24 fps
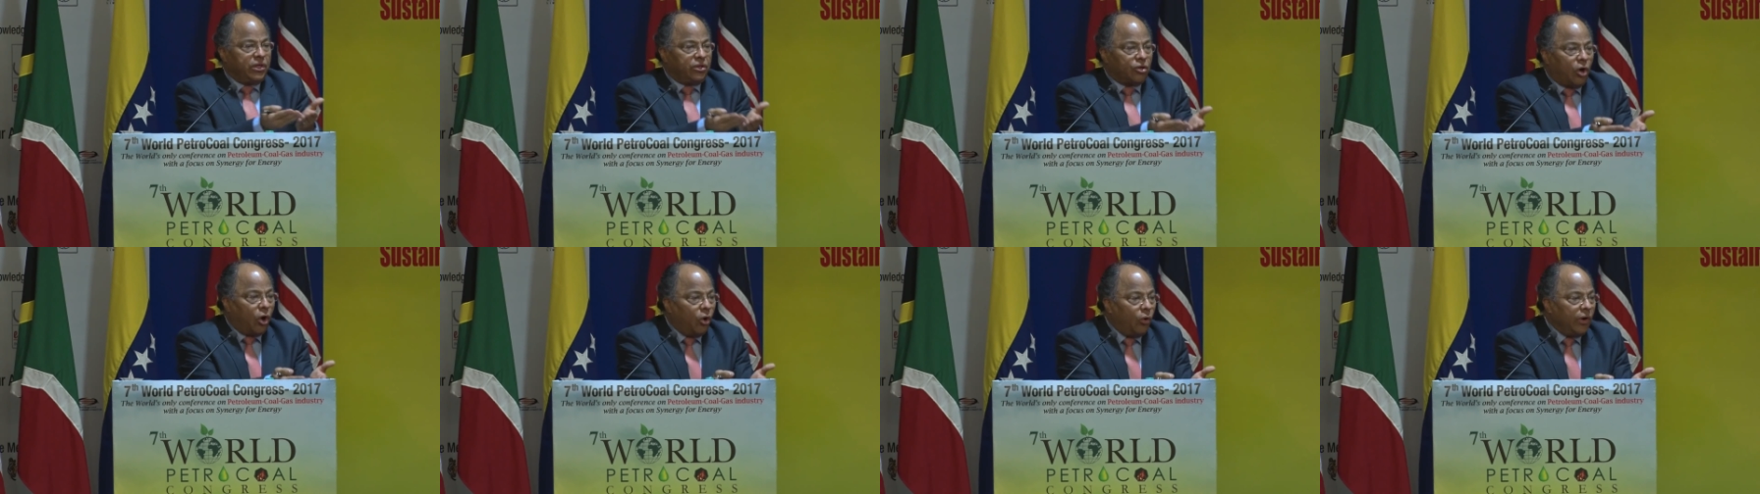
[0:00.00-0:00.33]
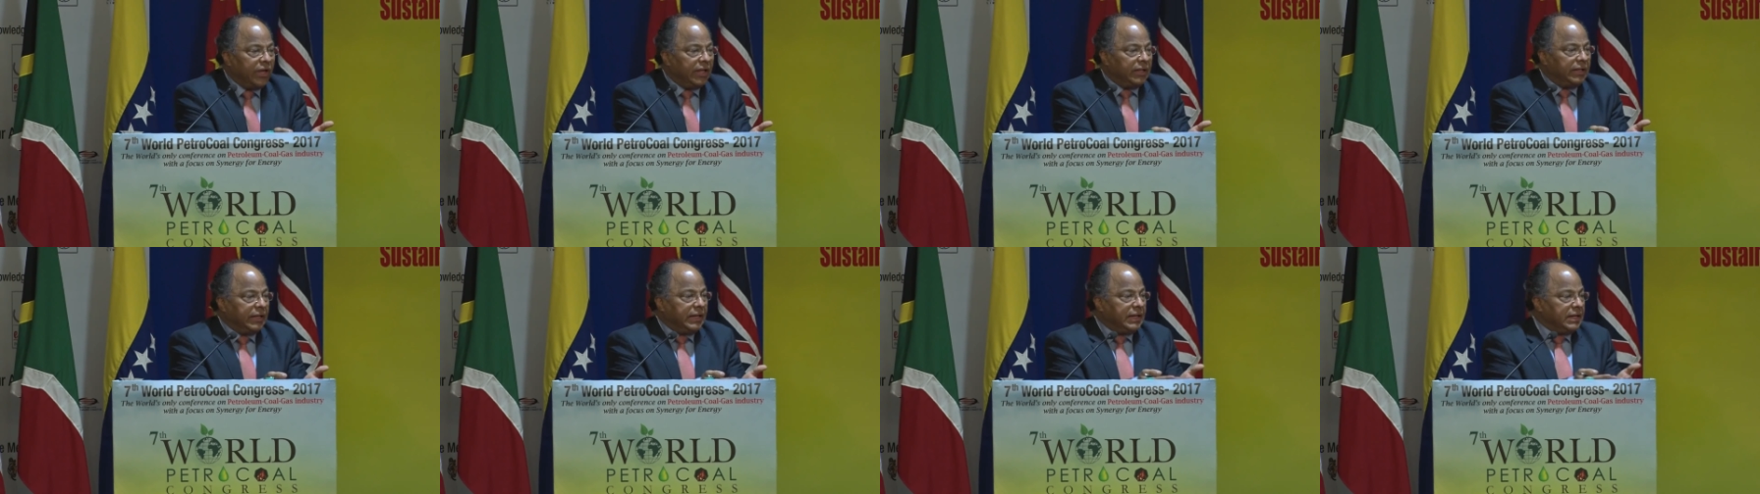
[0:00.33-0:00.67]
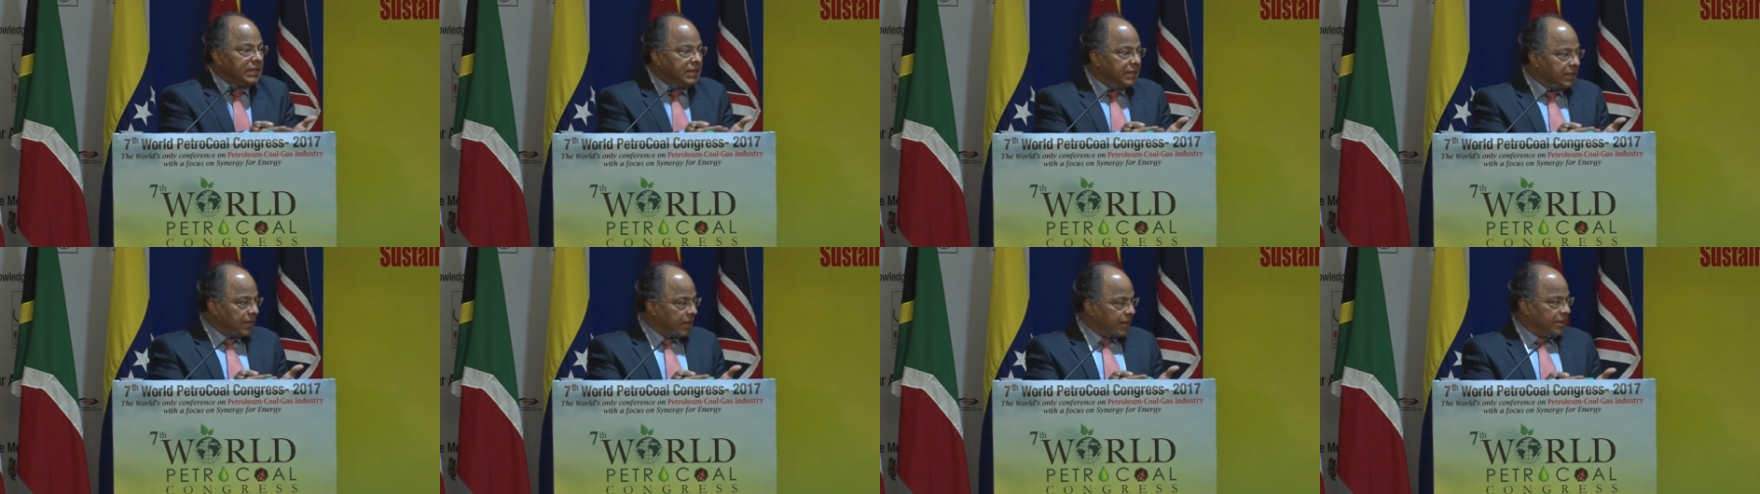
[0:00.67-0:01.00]
with Oil
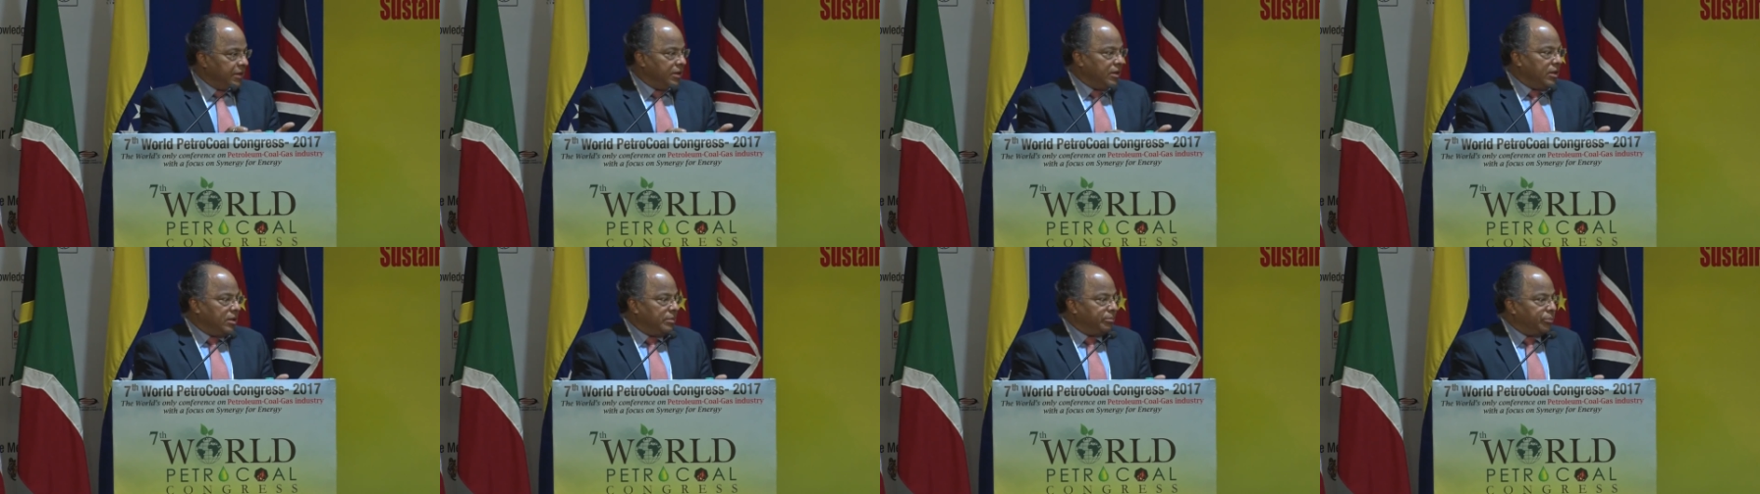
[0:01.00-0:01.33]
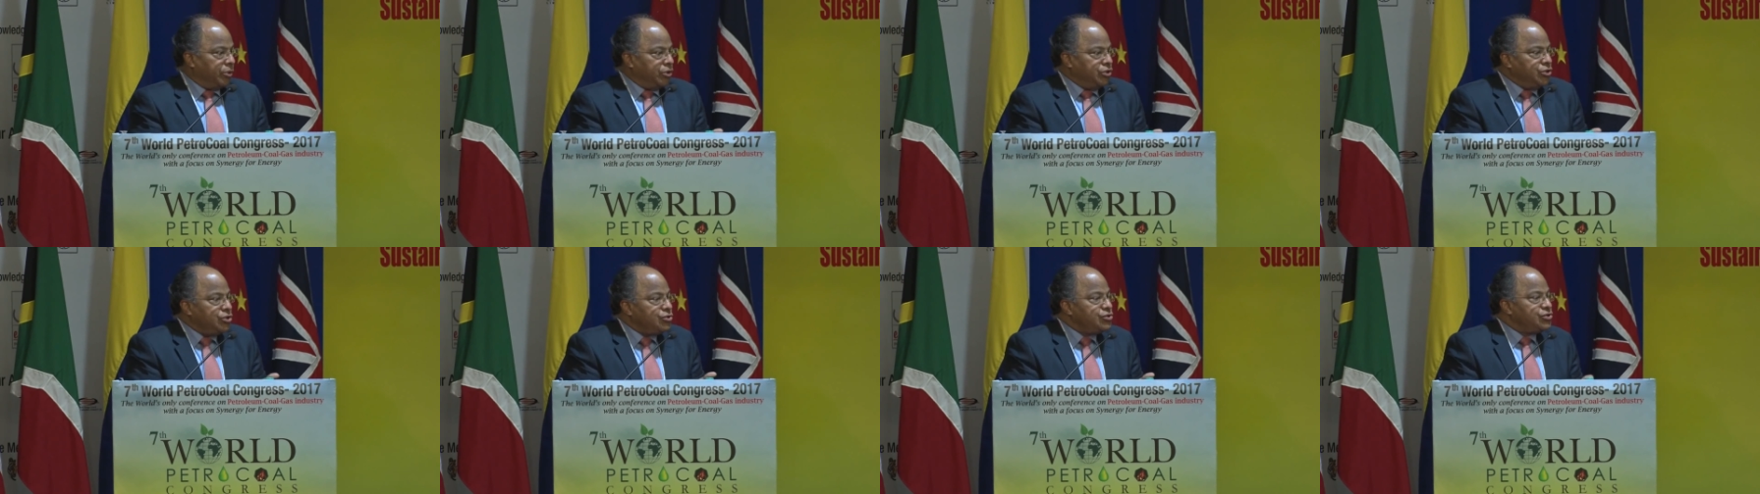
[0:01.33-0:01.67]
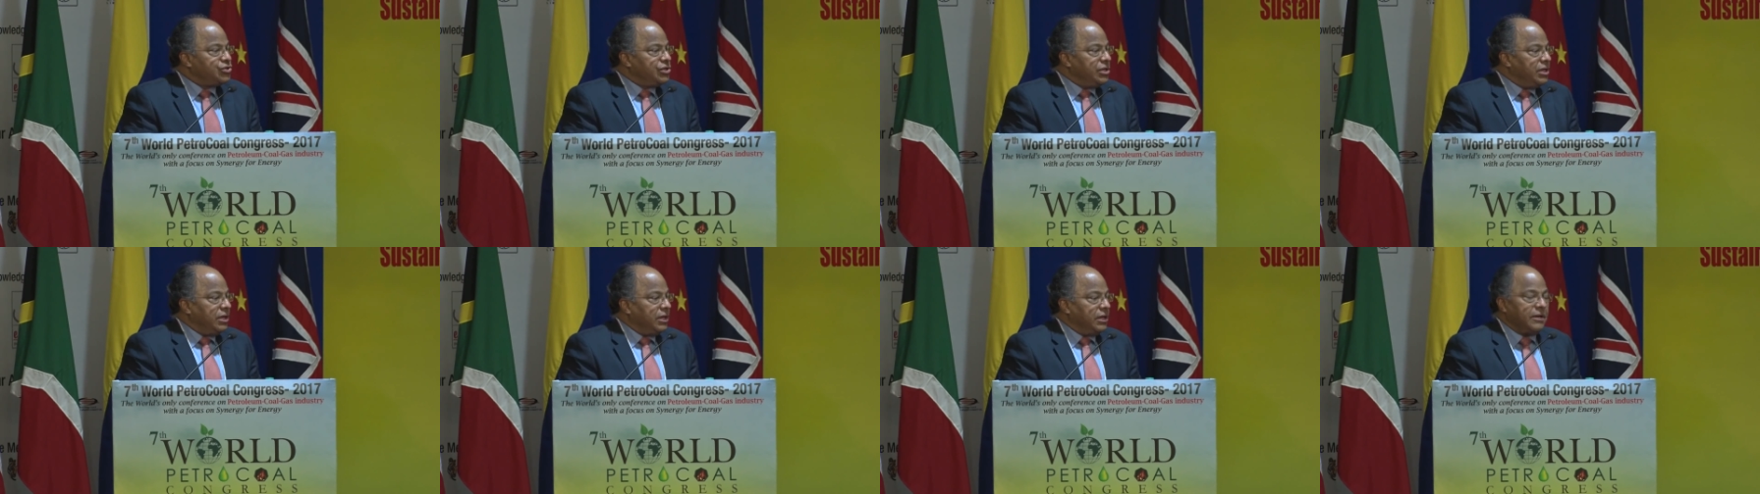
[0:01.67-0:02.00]
India
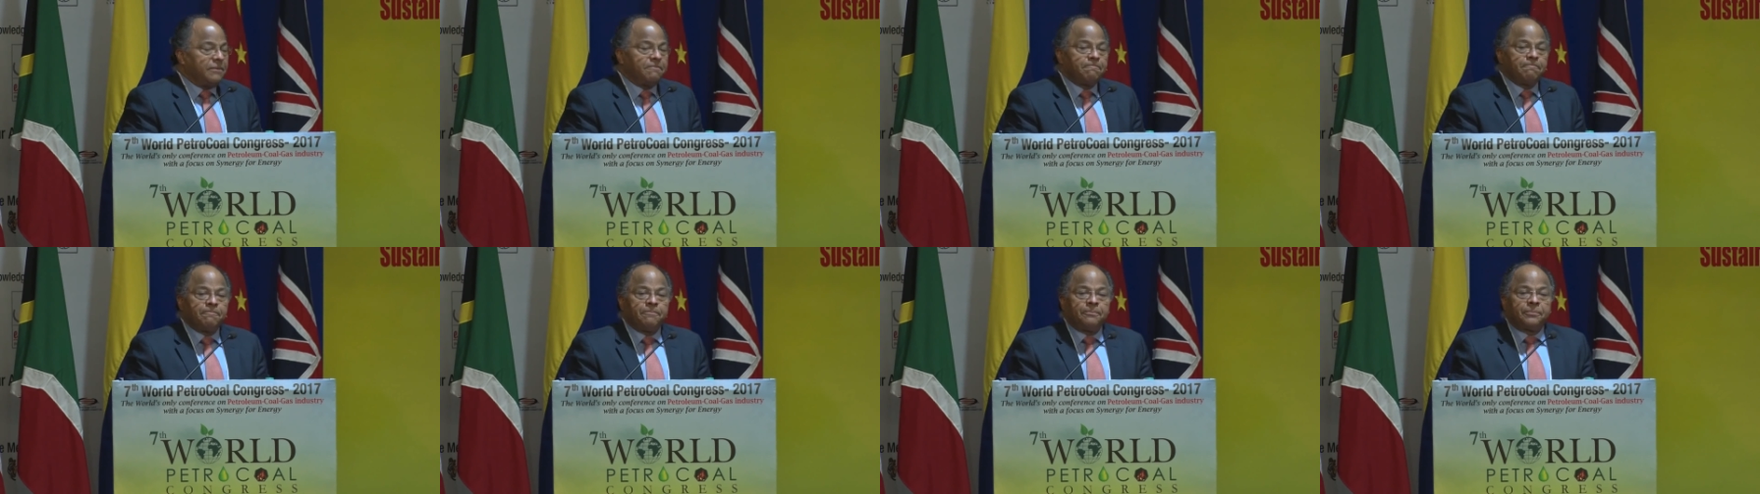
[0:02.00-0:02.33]
producing